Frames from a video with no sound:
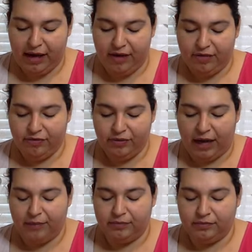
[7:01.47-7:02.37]
of
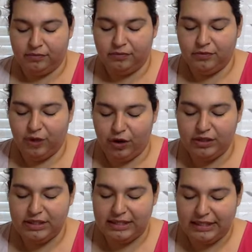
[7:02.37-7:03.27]

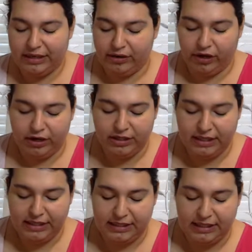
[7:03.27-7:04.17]
Earth's interior
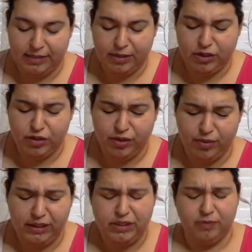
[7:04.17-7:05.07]
does this image show? That
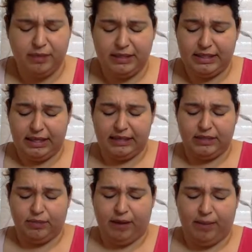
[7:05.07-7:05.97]
really took me a second
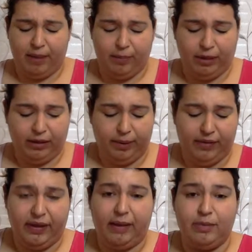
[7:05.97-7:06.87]
to wrap my brain
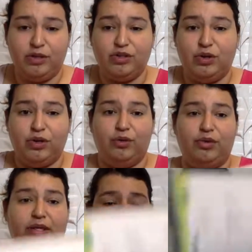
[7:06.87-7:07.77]
around that. I'm going to show you
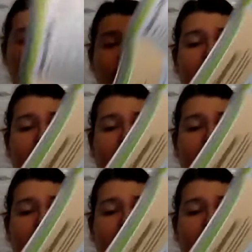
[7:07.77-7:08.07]
the layers